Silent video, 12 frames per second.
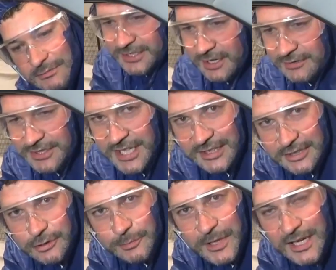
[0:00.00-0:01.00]
So the
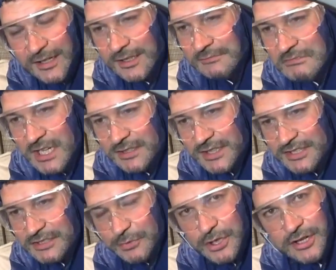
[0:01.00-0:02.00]
tactical pen, does
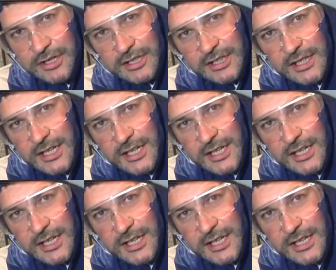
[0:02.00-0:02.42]
it work?